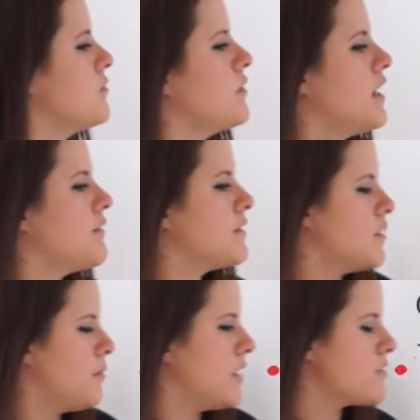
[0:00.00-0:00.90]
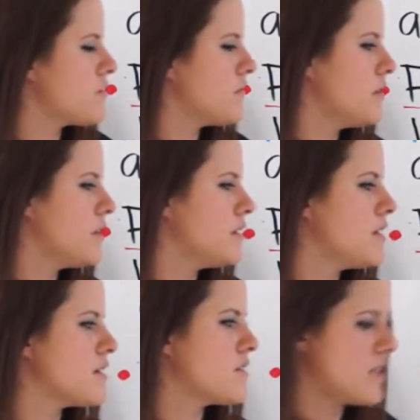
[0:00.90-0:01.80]
We have an apostrophe and an
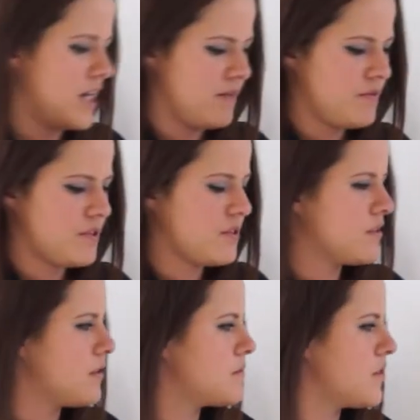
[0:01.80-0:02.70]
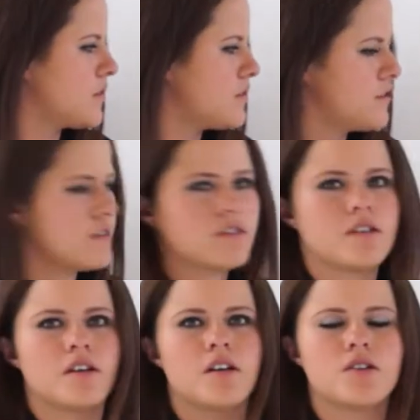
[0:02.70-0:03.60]
S after the subject,
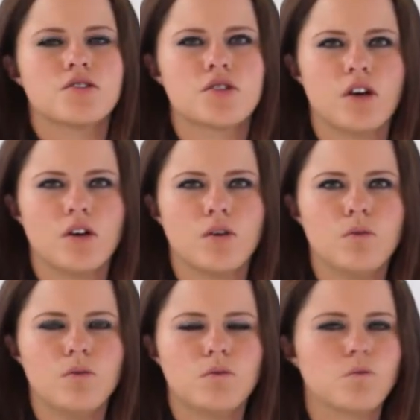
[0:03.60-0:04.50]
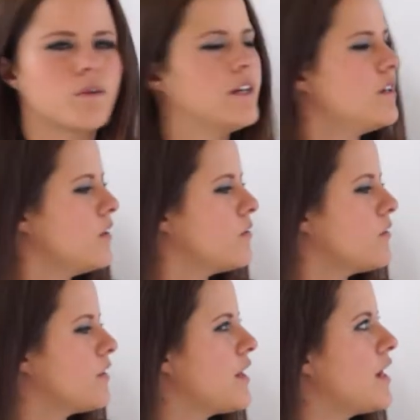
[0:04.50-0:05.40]
so we
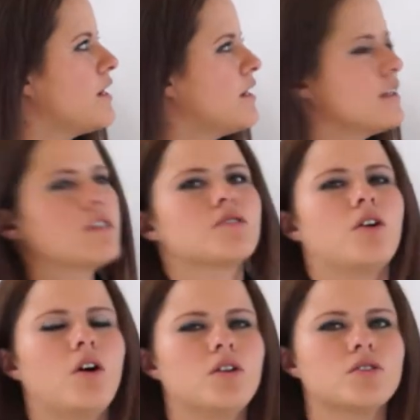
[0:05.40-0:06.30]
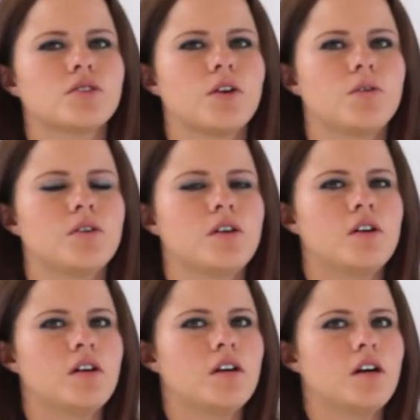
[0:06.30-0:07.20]
know that it is also
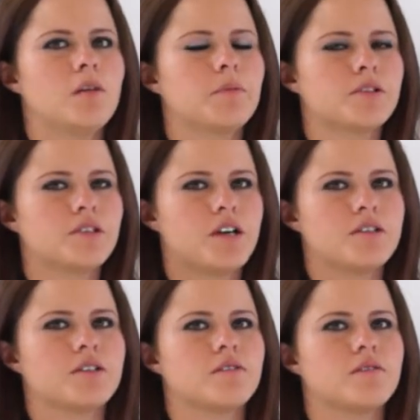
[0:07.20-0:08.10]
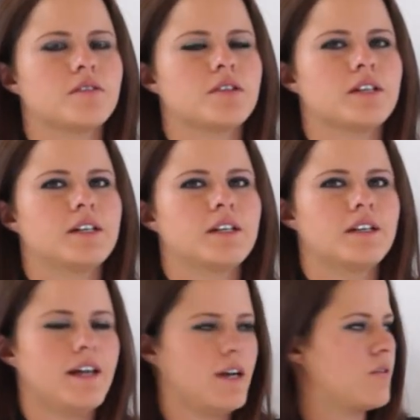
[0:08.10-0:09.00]
a possessive
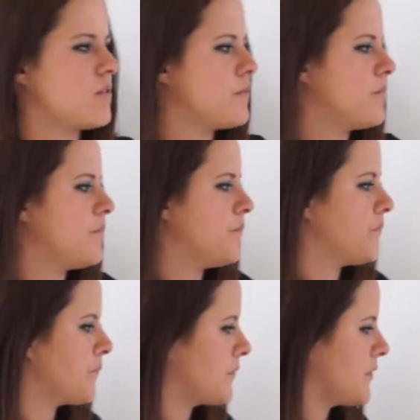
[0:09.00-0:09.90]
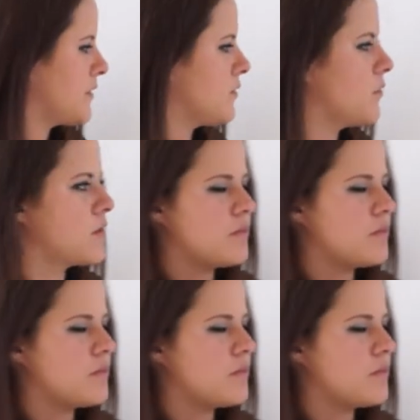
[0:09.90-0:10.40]
noun or